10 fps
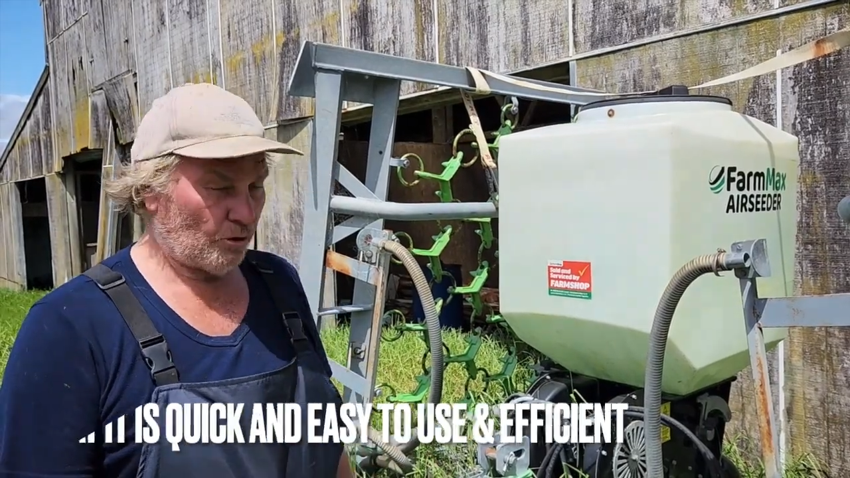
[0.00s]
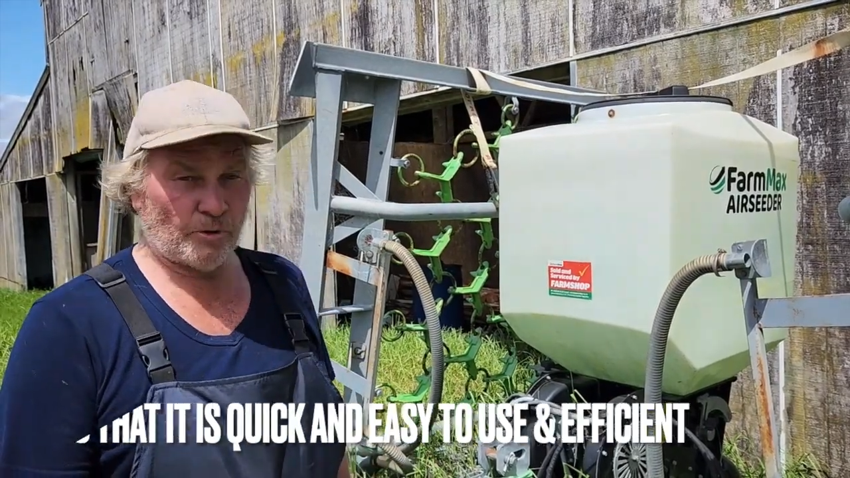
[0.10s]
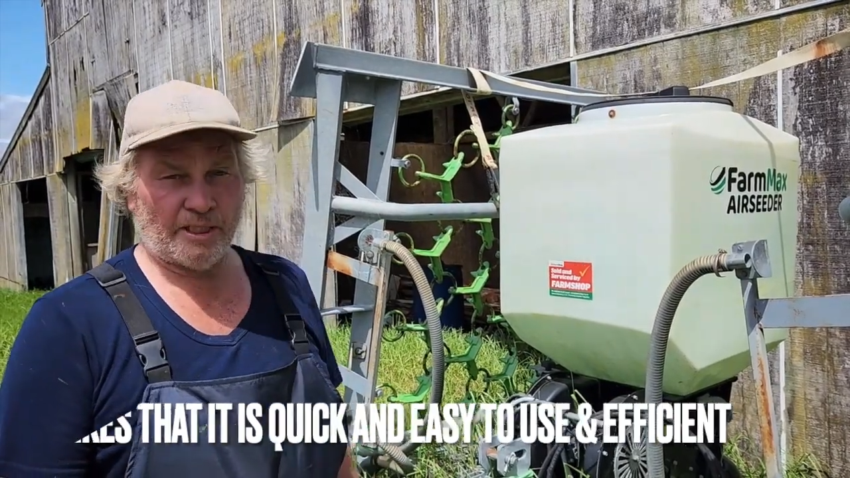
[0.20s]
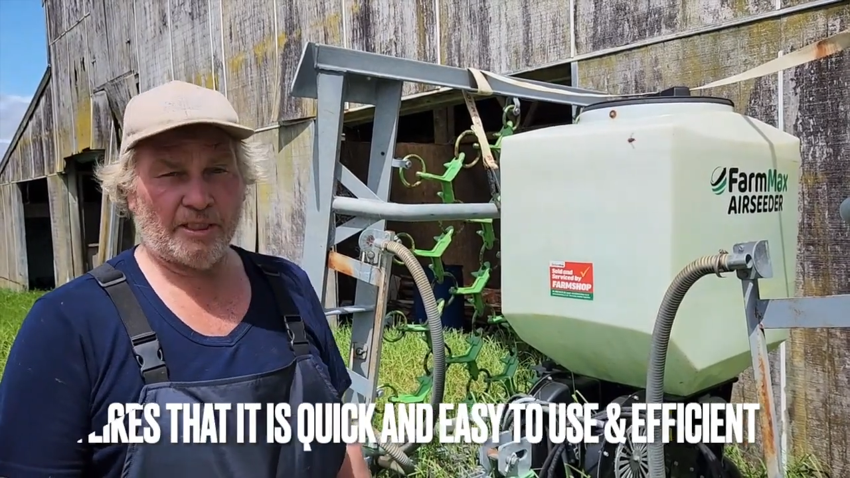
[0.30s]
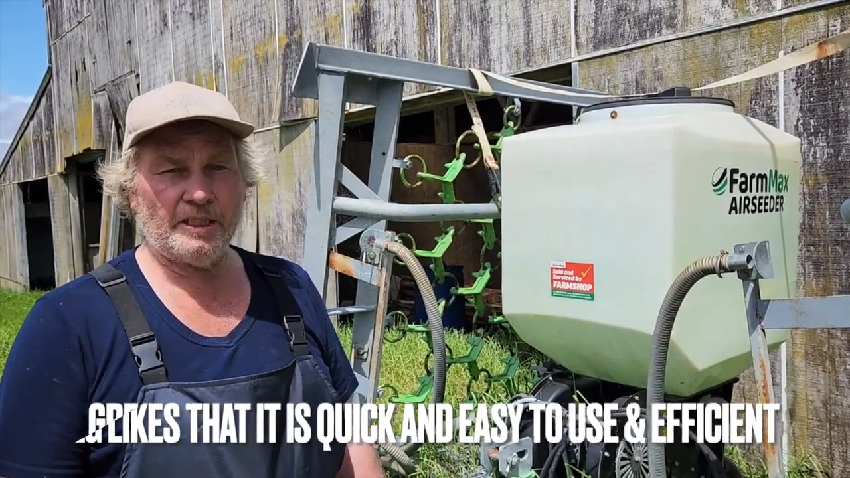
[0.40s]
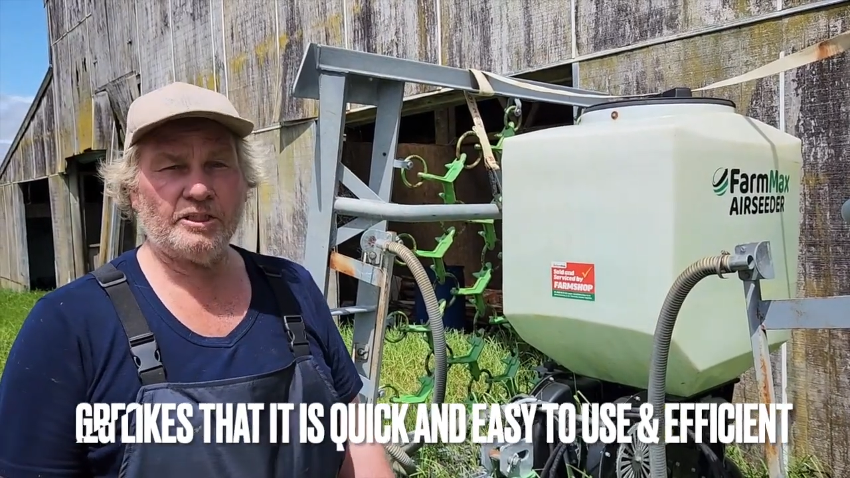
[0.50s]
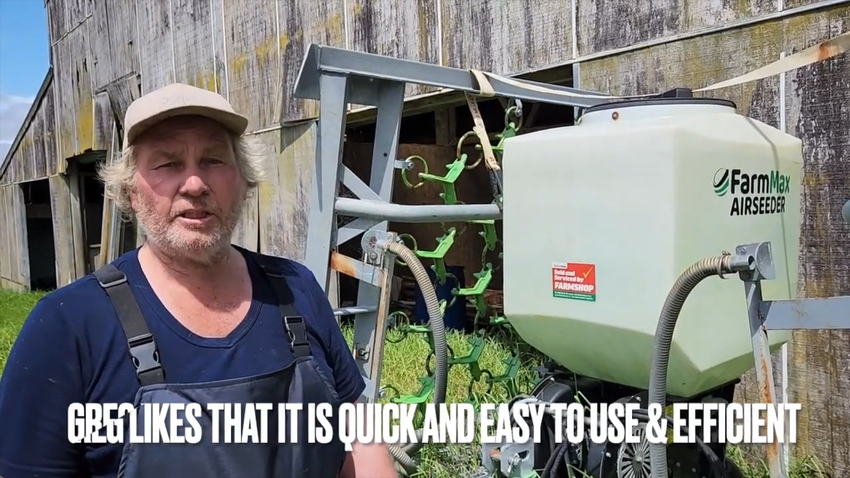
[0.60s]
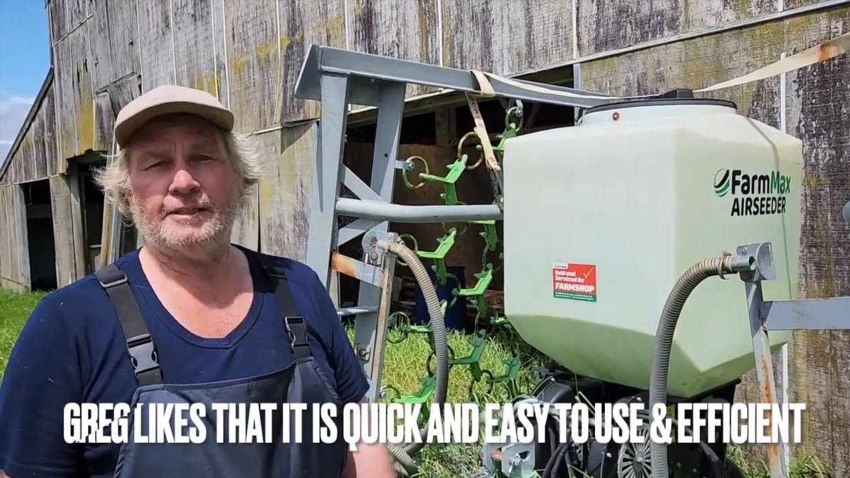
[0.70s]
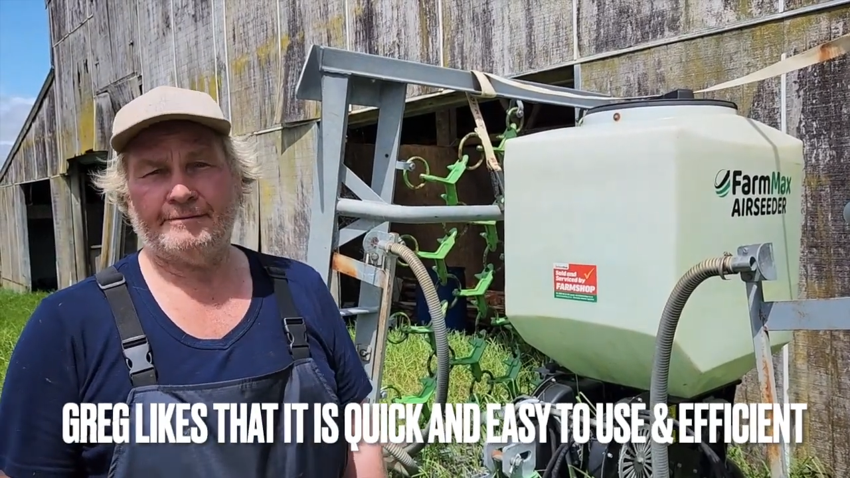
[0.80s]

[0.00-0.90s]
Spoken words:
quick and easy.